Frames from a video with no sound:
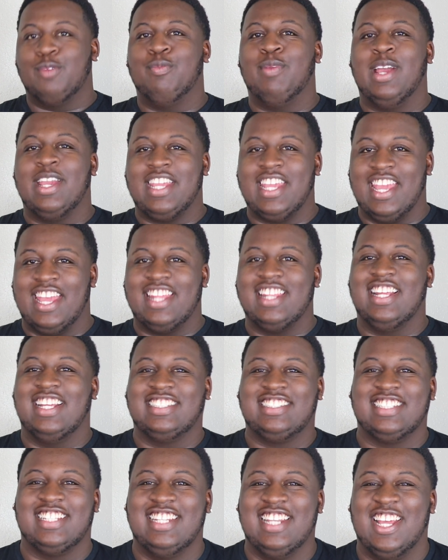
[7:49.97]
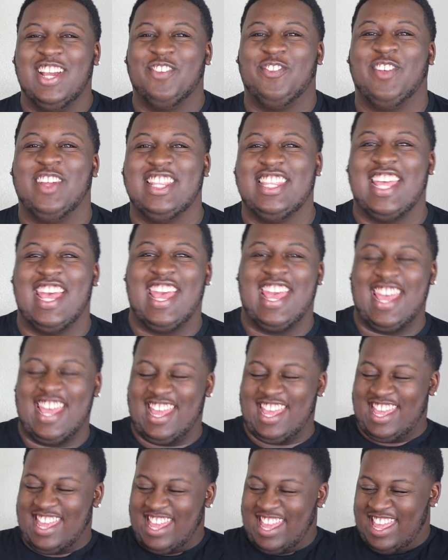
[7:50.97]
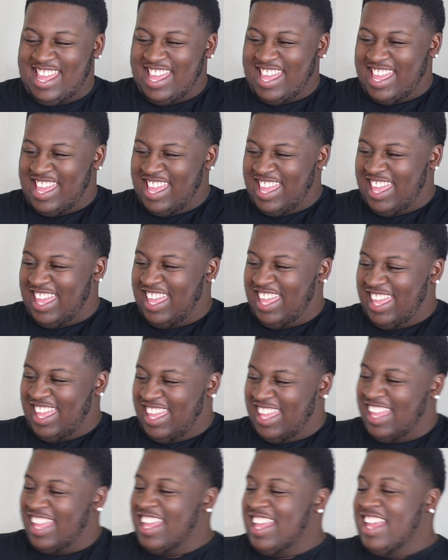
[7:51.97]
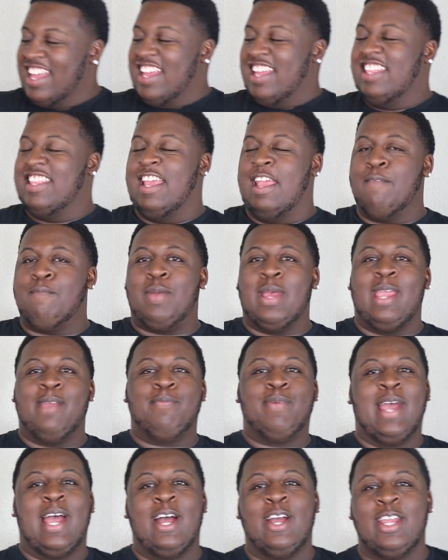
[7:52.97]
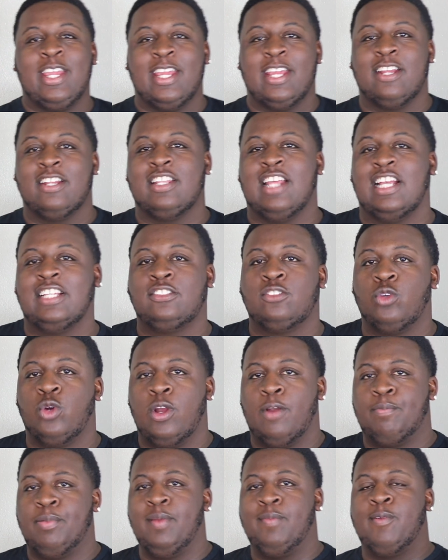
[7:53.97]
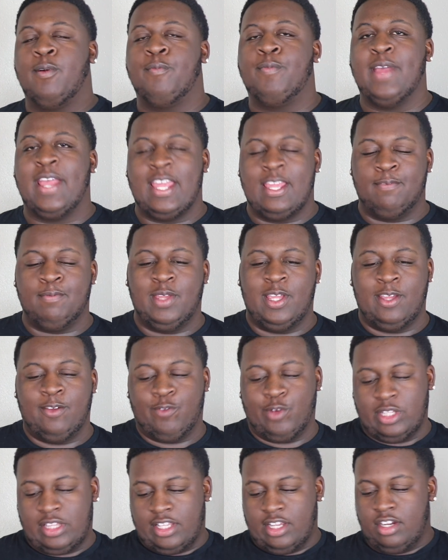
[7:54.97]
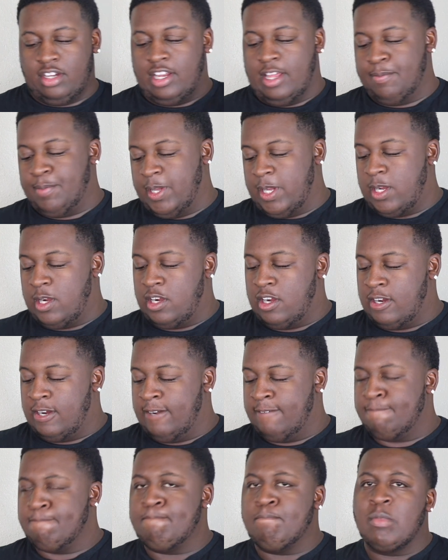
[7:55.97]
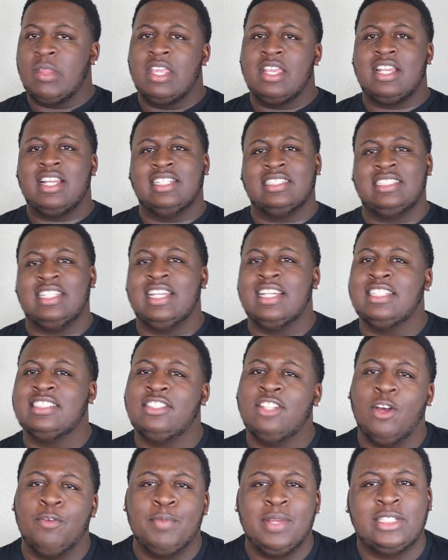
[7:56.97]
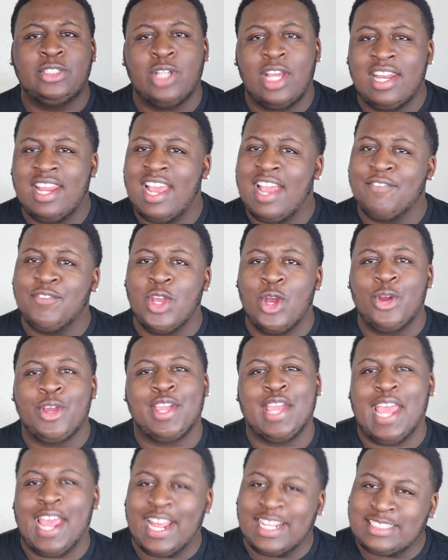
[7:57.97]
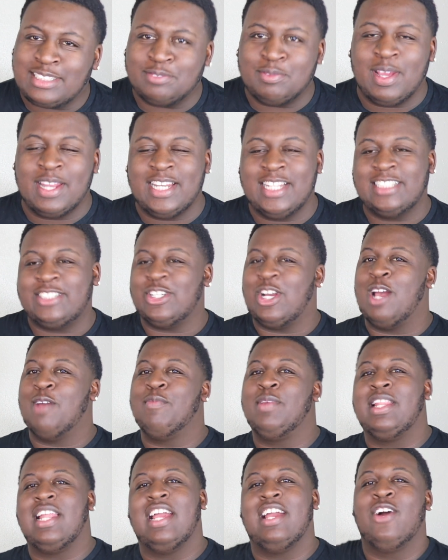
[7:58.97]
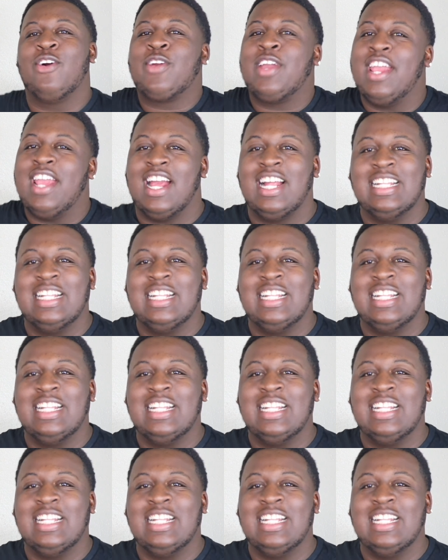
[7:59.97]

But yeah, that's enough of that. Then PayPal here, that's where people pay me with their debit card. Cause niggas don't be trying to have your gas money, so I'll be like, okay,